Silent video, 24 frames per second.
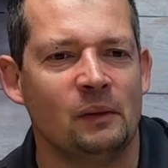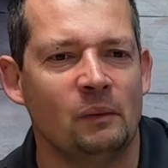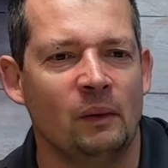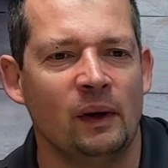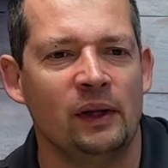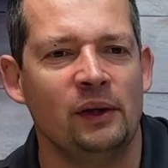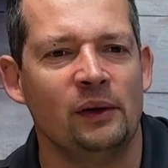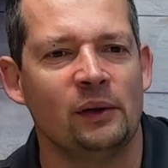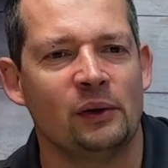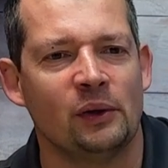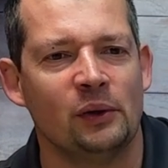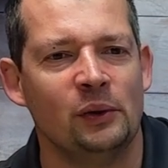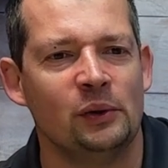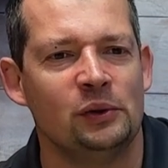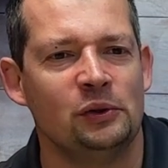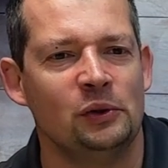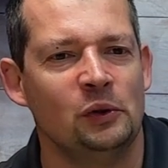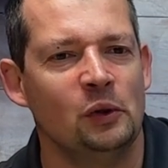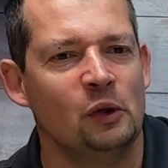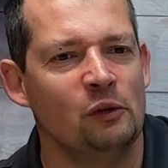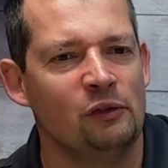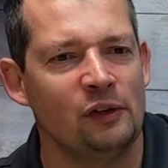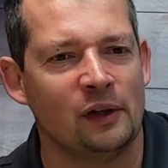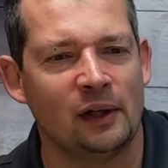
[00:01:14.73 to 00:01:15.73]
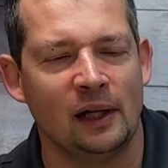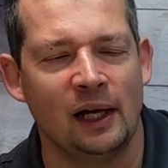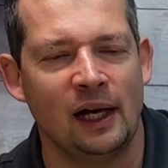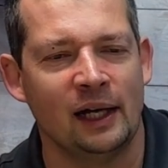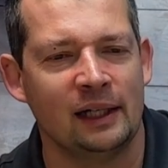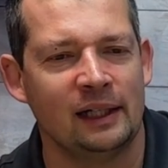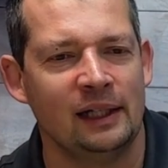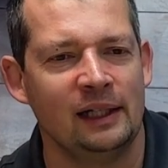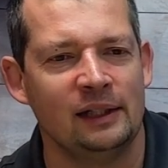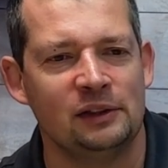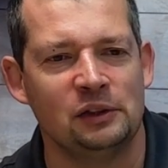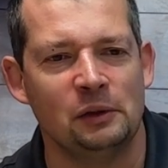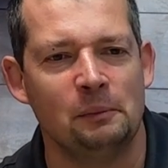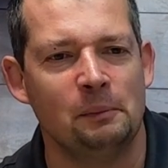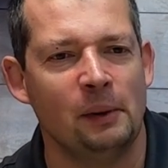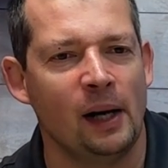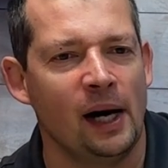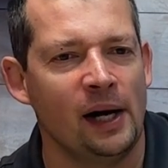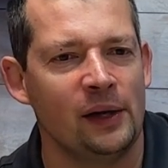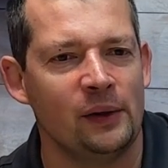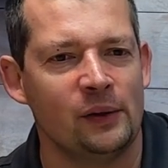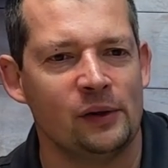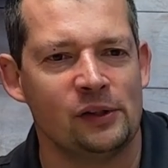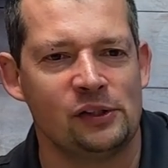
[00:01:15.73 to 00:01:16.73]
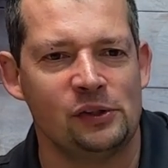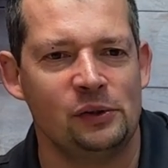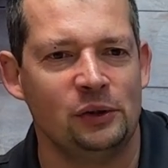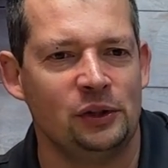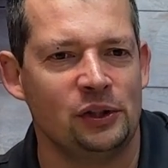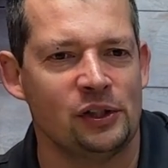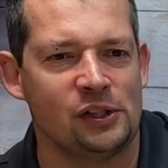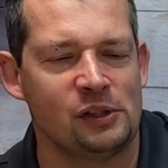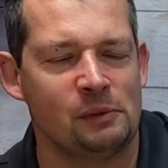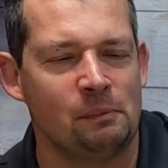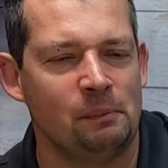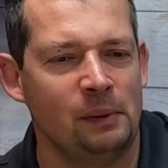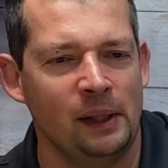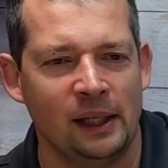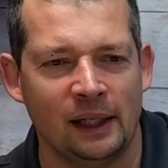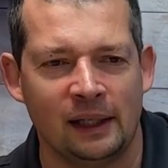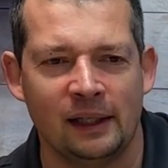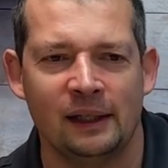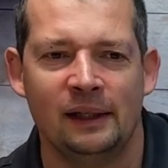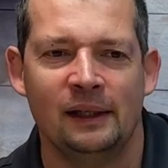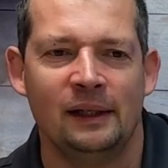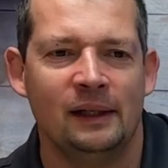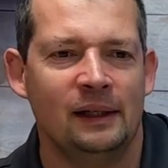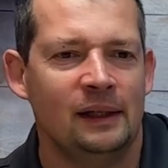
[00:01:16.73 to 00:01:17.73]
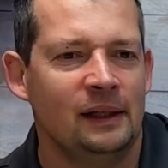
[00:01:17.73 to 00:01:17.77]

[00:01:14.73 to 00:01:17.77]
When you go to overclocking to BIOS, you just pick